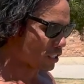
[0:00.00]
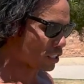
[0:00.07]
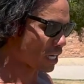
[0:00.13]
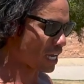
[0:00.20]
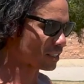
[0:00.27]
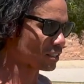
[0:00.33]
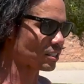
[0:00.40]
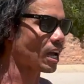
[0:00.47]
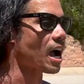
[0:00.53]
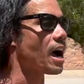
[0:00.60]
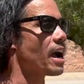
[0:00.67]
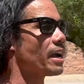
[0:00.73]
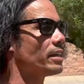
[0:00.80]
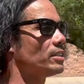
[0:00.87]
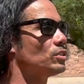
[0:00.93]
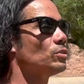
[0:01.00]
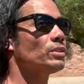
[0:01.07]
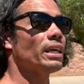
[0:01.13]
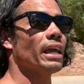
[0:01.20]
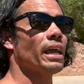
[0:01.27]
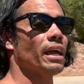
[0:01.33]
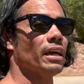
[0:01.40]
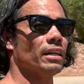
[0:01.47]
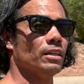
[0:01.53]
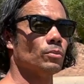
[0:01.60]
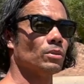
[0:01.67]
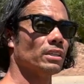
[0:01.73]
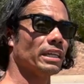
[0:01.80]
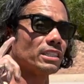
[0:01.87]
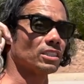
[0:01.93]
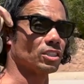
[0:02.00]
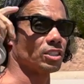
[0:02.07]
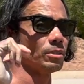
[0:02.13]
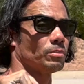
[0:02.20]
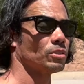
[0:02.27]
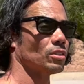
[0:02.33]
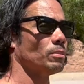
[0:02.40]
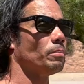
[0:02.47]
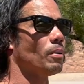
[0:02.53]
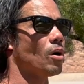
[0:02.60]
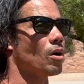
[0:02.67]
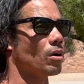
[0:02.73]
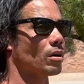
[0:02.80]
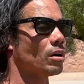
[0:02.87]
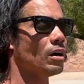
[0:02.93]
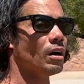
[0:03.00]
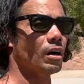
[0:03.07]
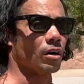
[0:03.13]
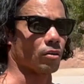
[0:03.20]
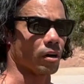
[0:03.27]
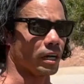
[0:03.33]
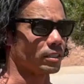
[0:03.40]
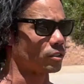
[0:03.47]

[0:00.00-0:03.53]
chest as high as you can in relationship to the bar, right?